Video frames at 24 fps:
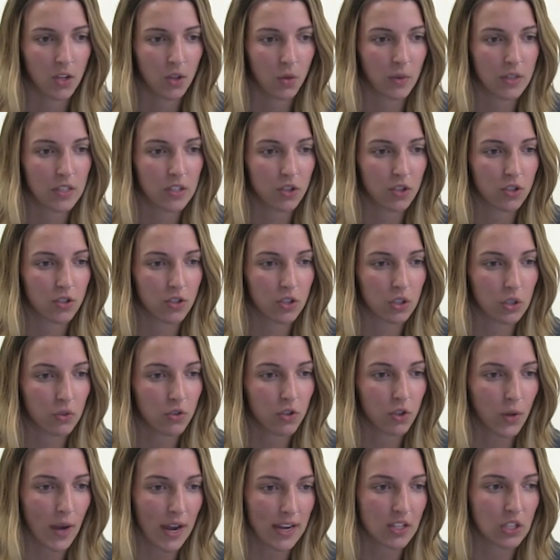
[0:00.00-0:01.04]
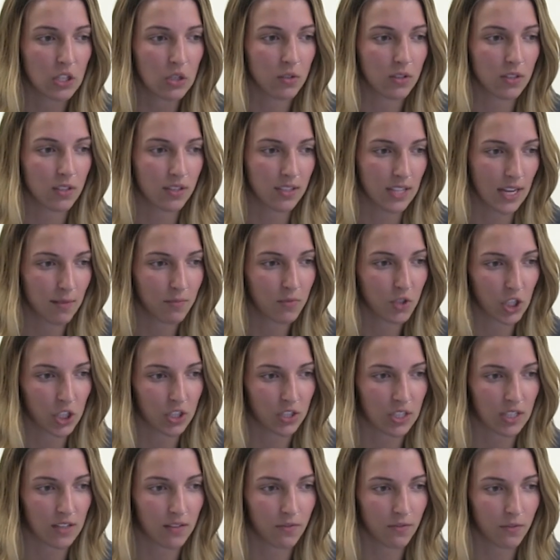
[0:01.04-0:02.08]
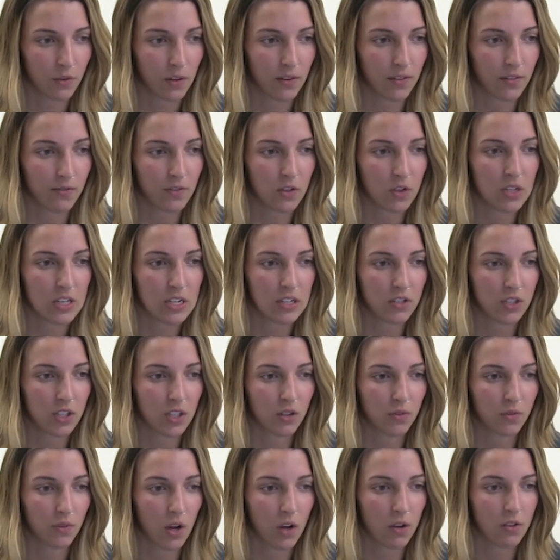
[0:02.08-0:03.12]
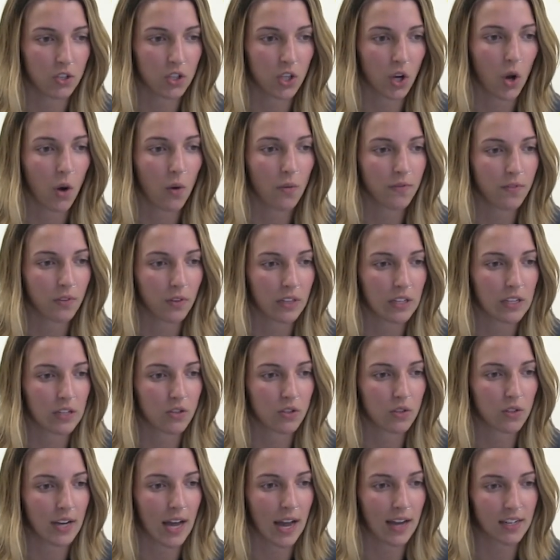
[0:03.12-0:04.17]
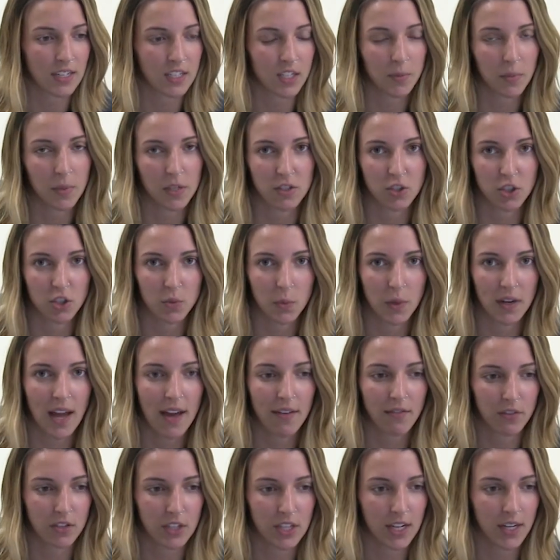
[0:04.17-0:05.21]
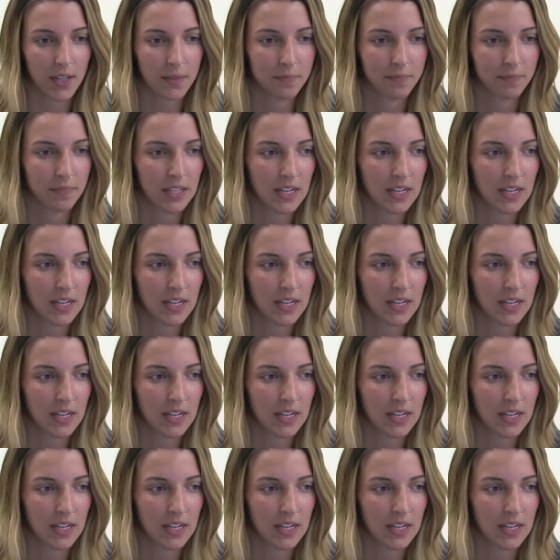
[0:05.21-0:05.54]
We do try to use the same jersey for a few years in a row, so hopefully you do not need to purchase one every year.